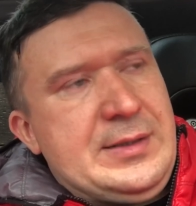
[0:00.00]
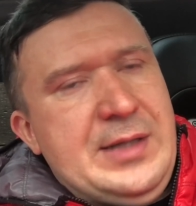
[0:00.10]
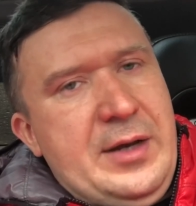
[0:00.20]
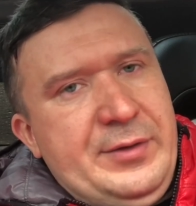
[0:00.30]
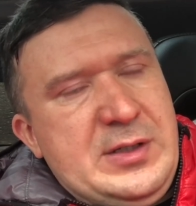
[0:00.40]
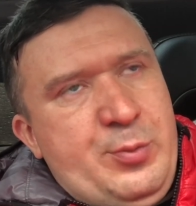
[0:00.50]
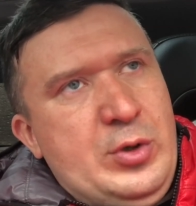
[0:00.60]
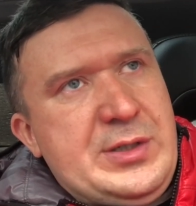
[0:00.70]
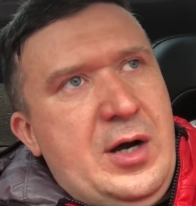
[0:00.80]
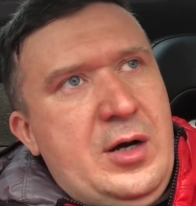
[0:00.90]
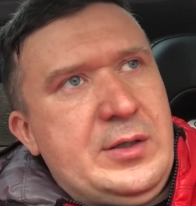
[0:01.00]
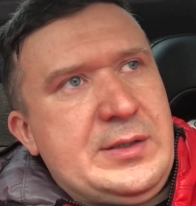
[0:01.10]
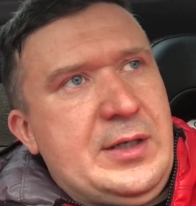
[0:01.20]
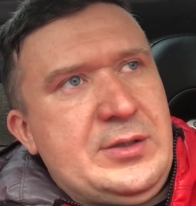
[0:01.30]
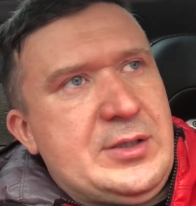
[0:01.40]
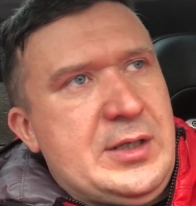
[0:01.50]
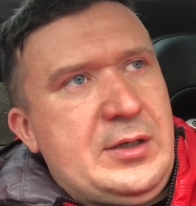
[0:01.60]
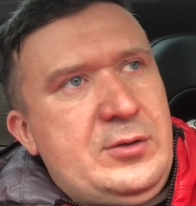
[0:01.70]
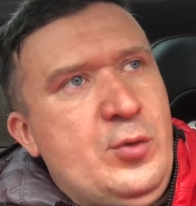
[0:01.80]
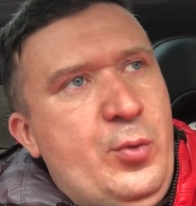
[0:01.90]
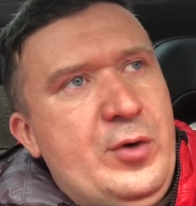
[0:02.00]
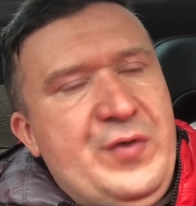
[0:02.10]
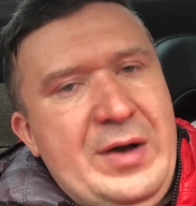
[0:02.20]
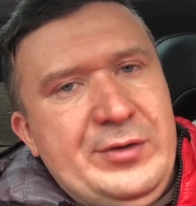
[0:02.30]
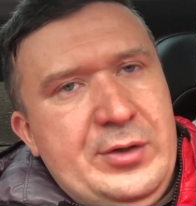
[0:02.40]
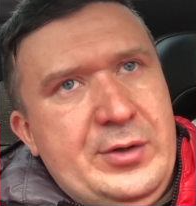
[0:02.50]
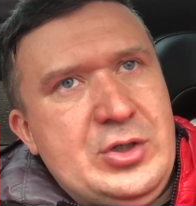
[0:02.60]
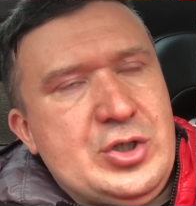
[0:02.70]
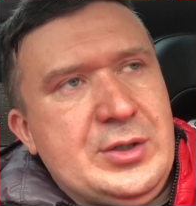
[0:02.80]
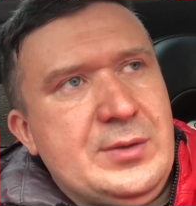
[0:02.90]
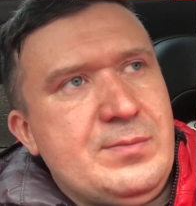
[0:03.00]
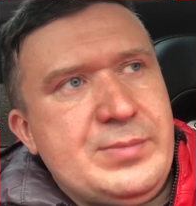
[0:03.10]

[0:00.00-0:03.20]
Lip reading: not even a sports car. It's got just like 2.5 liter engine.